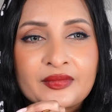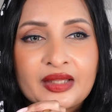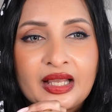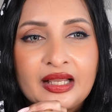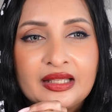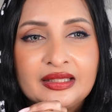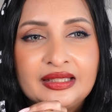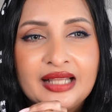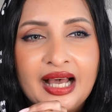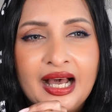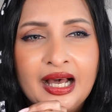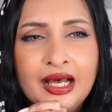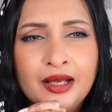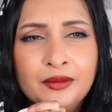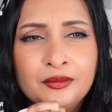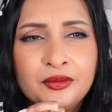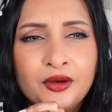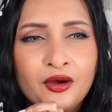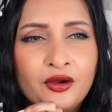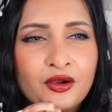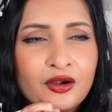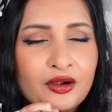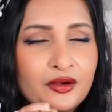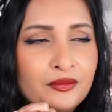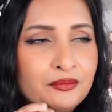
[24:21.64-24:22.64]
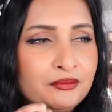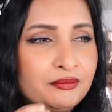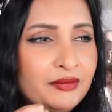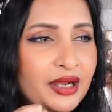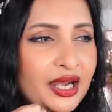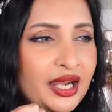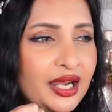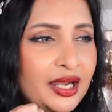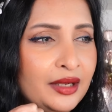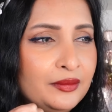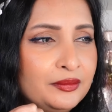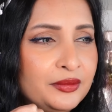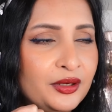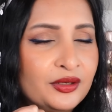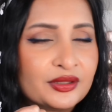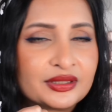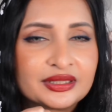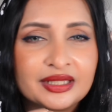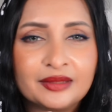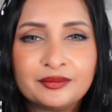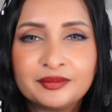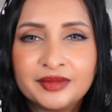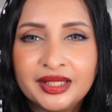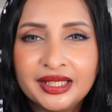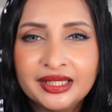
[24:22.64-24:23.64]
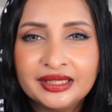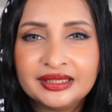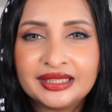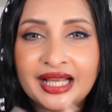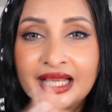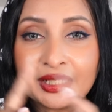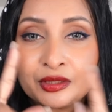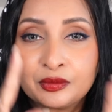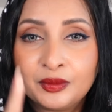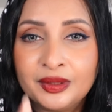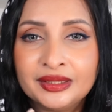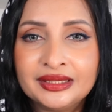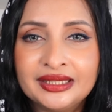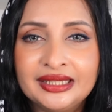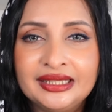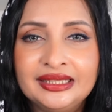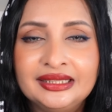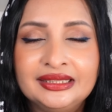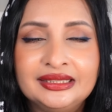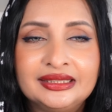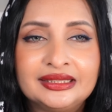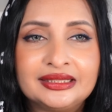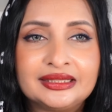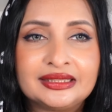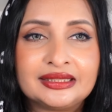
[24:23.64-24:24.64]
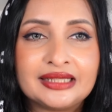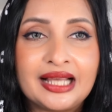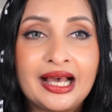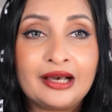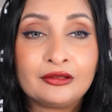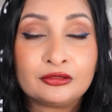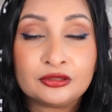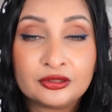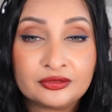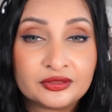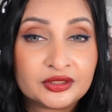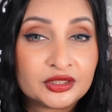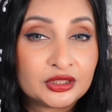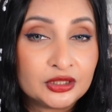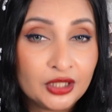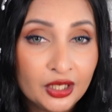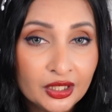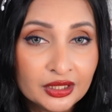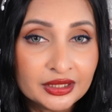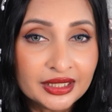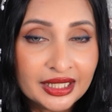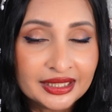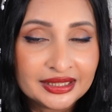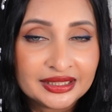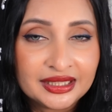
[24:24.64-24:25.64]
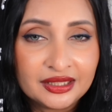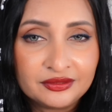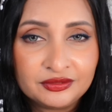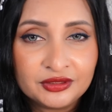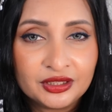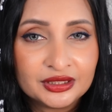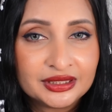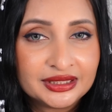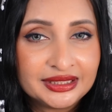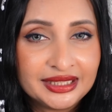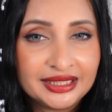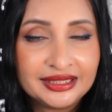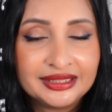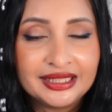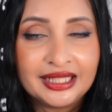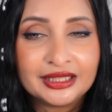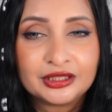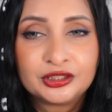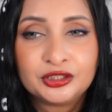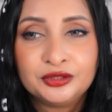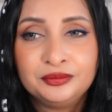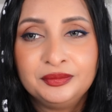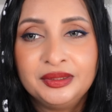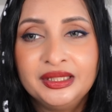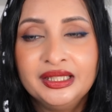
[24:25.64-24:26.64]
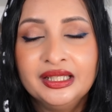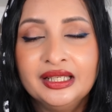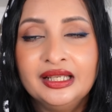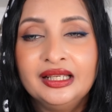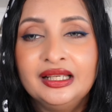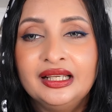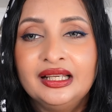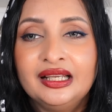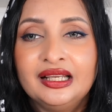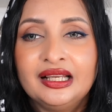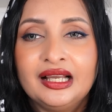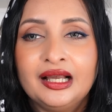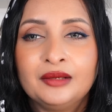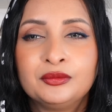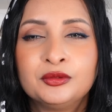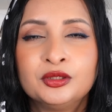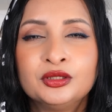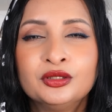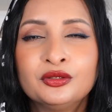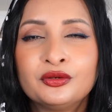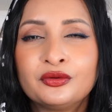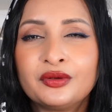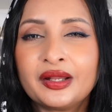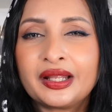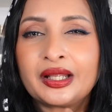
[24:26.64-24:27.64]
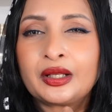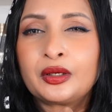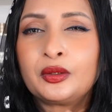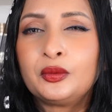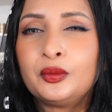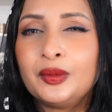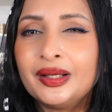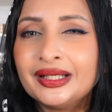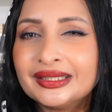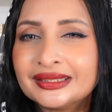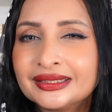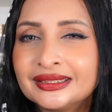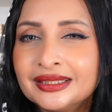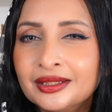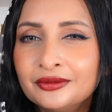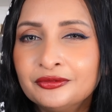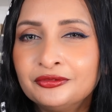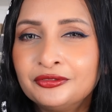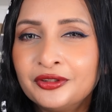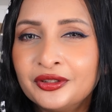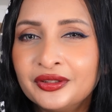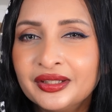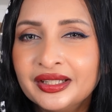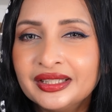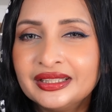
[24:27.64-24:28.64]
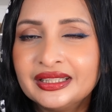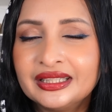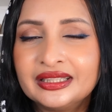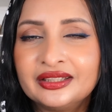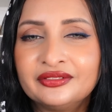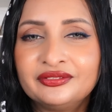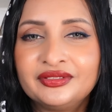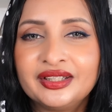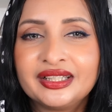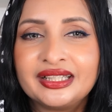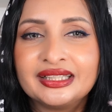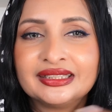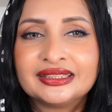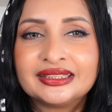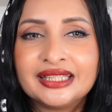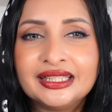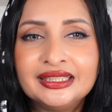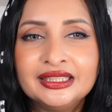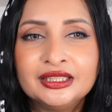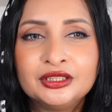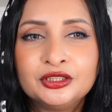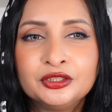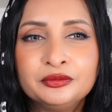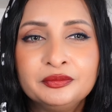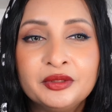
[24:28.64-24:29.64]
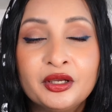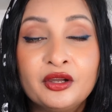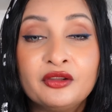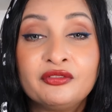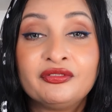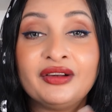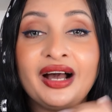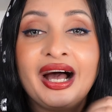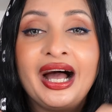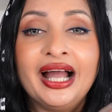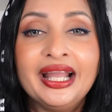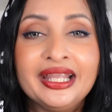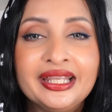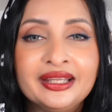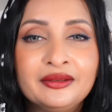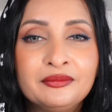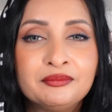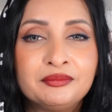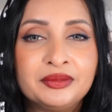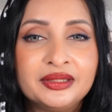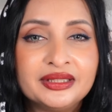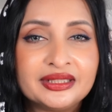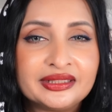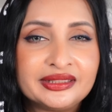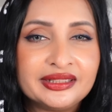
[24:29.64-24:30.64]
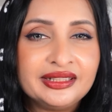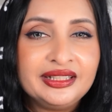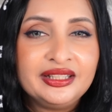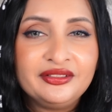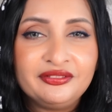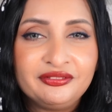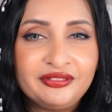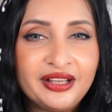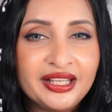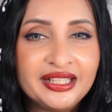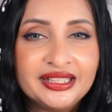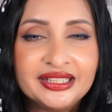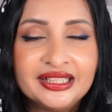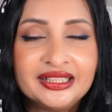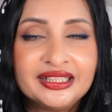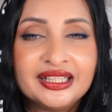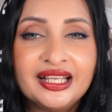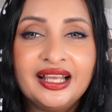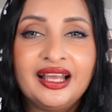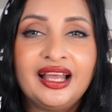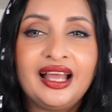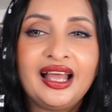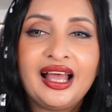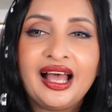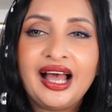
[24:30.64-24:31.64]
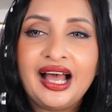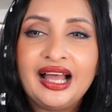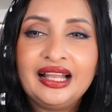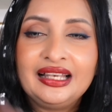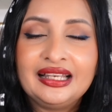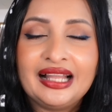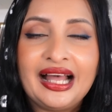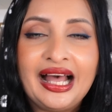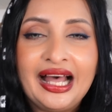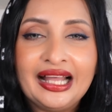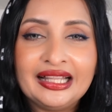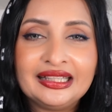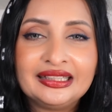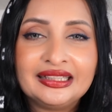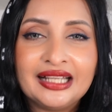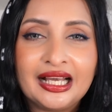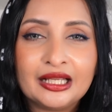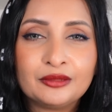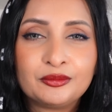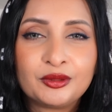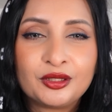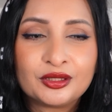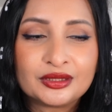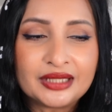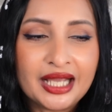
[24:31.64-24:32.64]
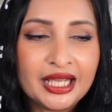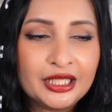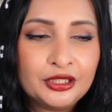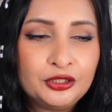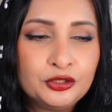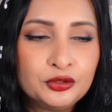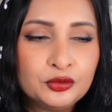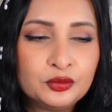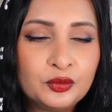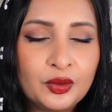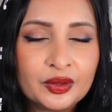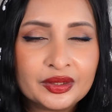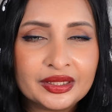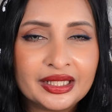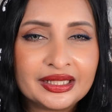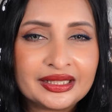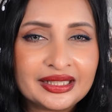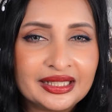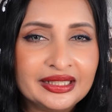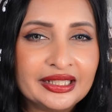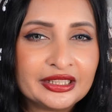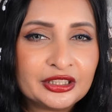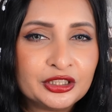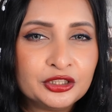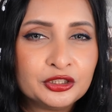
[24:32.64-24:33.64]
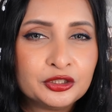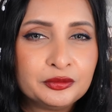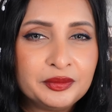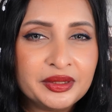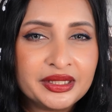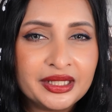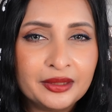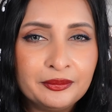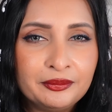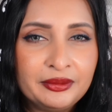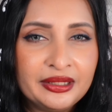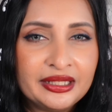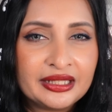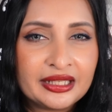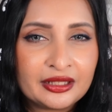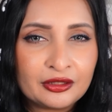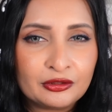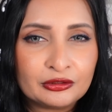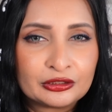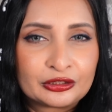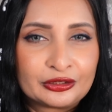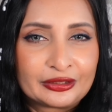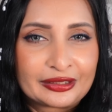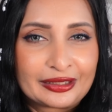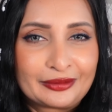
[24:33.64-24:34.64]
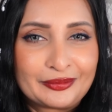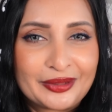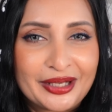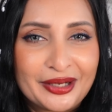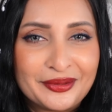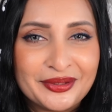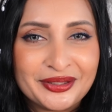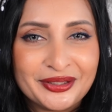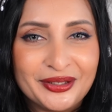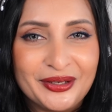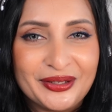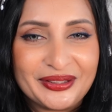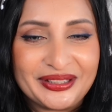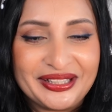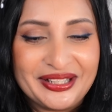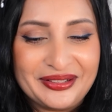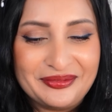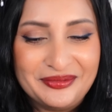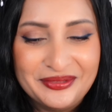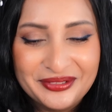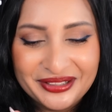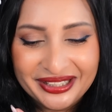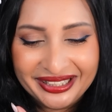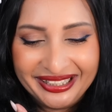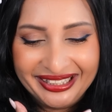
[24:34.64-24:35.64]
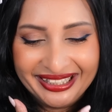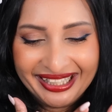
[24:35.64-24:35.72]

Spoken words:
Dahab or Mahab or something, that one is out of stock and they've not sent that to me. I'm going to request them for it, and if they can send it to me, or if I can personally find it, I'll add that, because I do want that collection to be complete, and also it'll become an odd number.